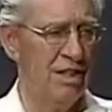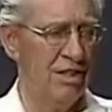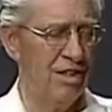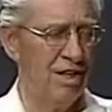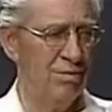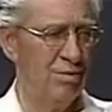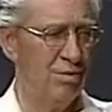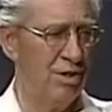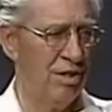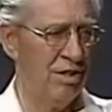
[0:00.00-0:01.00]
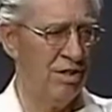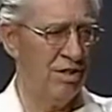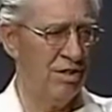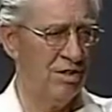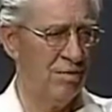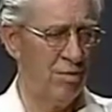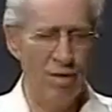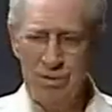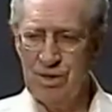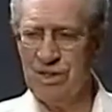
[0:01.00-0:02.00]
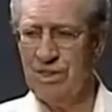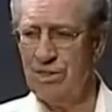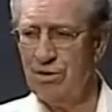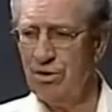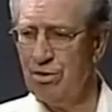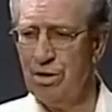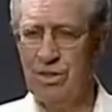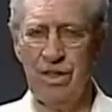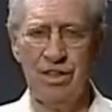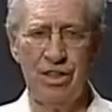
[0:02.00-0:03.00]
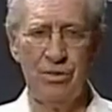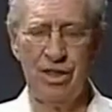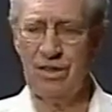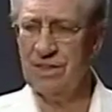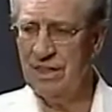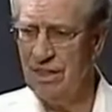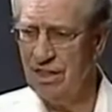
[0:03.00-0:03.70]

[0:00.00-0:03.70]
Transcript: And that will be this remnant that we're going to be talking about